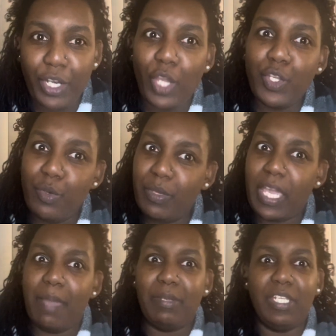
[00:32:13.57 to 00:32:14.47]
Now, you and
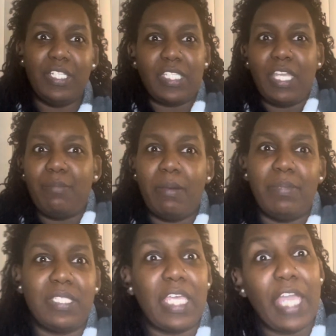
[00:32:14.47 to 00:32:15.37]
Gabby need to team up
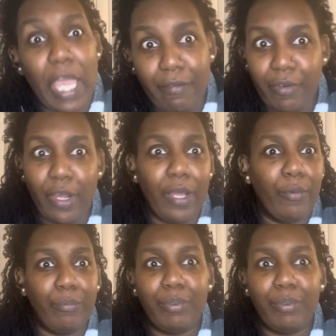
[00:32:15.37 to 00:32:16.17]
and take Ivar out,